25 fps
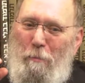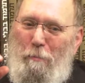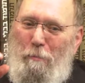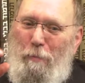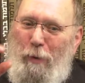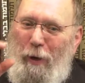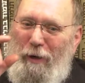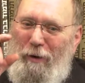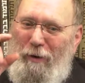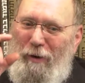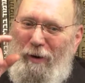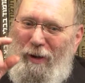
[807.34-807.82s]

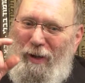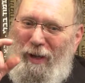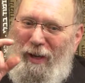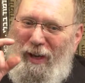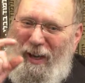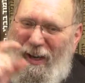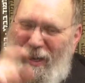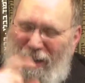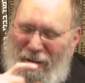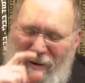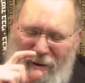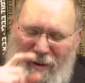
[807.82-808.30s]
But
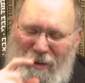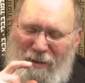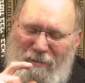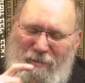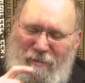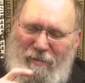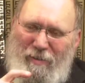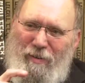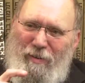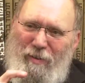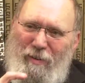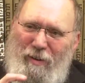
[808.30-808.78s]
in
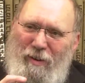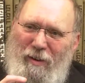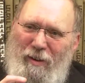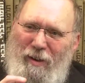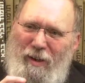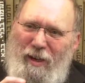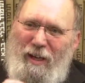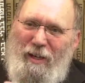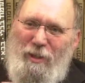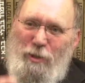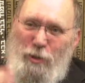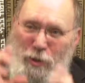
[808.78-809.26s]
it,
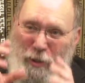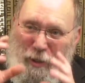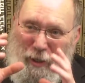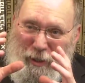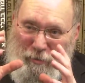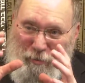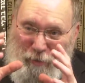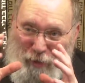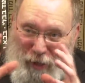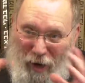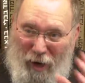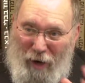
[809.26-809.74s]
his
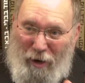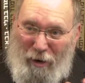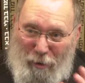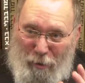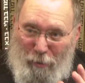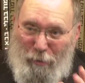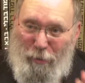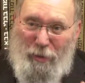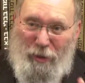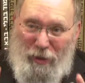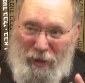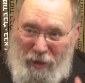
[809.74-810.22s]

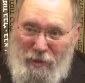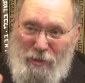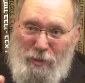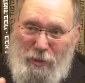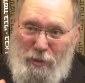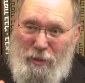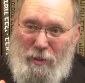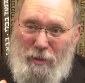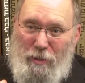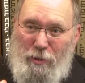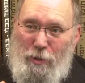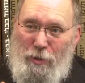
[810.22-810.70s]
entire
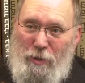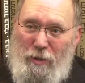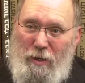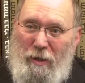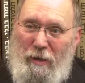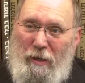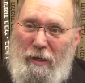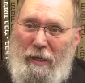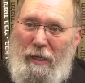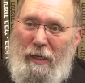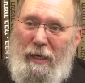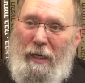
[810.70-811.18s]
thesis
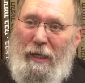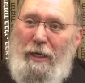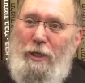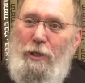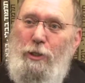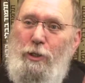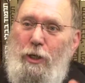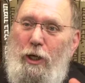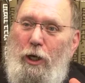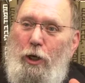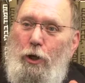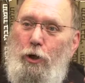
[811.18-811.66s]

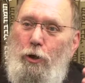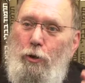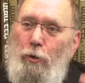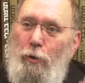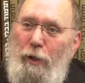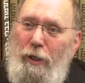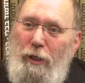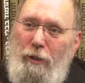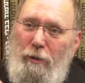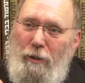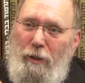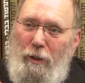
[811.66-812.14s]
is the
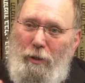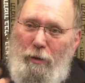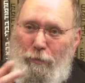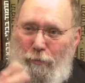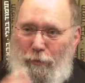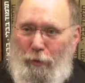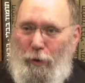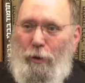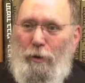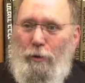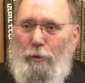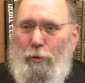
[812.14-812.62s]
unity
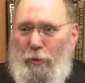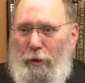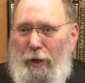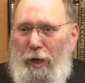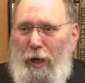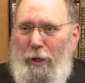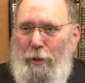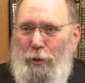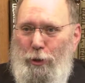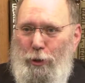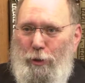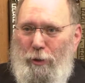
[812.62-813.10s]
of all
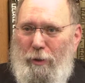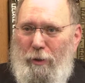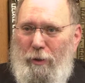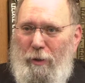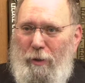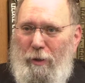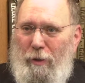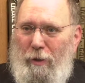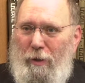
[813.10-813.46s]
creation.